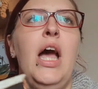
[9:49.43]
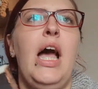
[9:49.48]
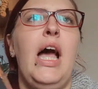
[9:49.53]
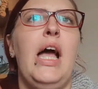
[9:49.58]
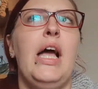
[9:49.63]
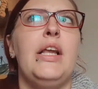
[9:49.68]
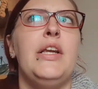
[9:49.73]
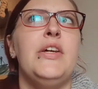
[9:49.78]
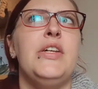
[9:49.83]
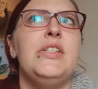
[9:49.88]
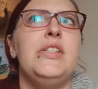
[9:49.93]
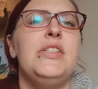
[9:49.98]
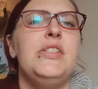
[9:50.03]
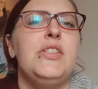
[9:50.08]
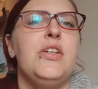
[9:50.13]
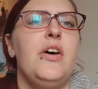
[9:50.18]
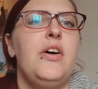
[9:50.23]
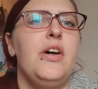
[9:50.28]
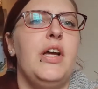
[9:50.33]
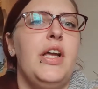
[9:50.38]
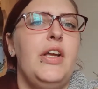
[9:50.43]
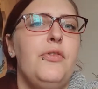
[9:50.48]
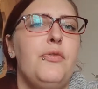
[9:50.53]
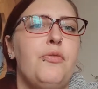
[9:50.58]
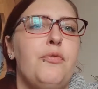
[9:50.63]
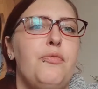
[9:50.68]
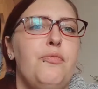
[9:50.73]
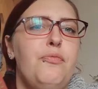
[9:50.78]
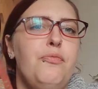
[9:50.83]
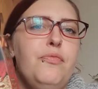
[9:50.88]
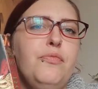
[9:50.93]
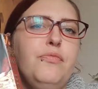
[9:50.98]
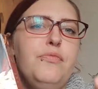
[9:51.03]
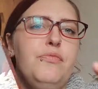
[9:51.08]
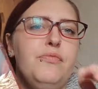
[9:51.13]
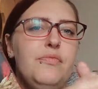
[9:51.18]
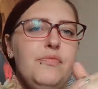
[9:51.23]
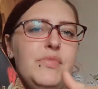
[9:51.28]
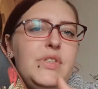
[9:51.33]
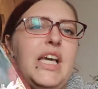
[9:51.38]
and I started
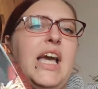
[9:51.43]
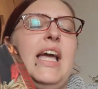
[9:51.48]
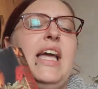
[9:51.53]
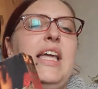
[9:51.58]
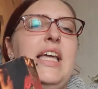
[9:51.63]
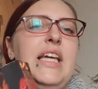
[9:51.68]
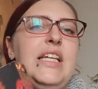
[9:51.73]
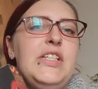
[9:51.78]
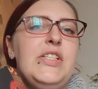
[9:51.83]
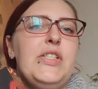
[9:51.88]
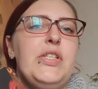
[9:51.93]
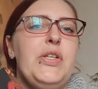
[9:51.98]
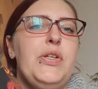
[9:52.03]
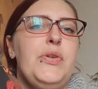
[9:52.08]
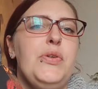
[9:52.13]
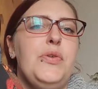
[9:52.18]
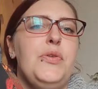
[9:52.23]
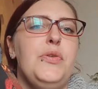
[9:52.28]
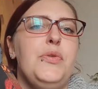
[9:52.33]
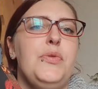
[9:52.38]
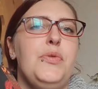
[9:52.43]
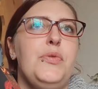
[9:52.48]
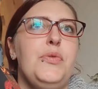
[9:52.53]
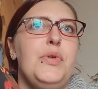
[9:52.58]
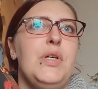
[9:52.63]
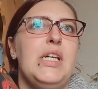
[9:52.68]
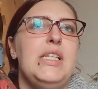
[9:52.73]
getting into